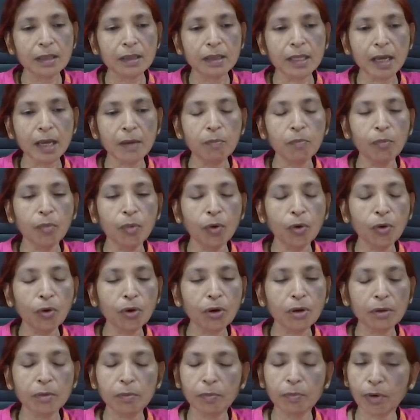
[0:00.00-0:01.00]
them
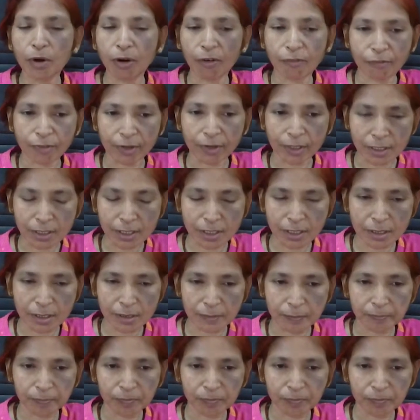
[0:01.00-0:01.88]
more profit